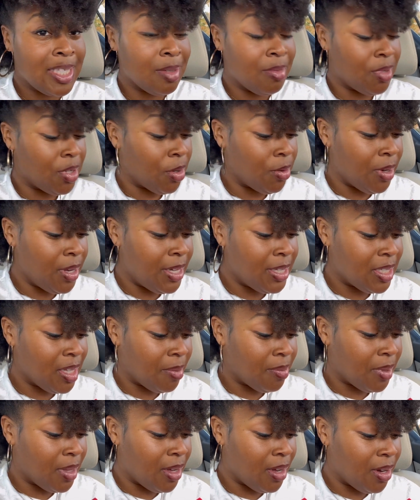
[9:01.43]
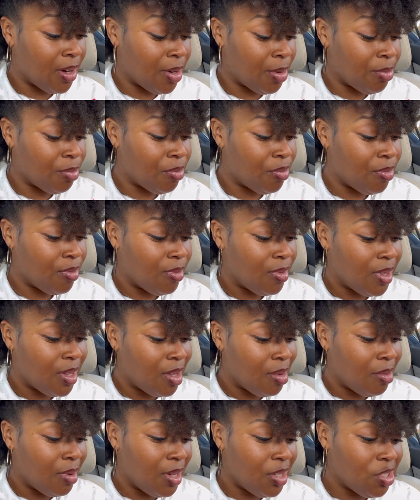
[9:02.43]
some degrees up there.
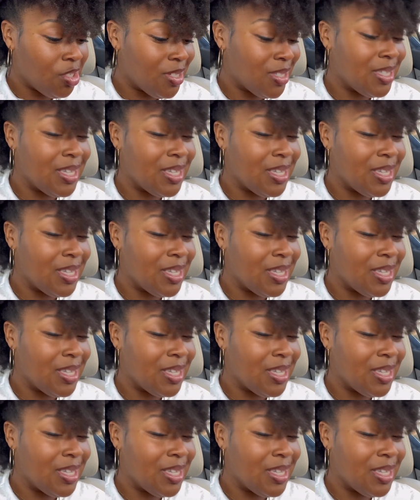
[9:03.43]
He's just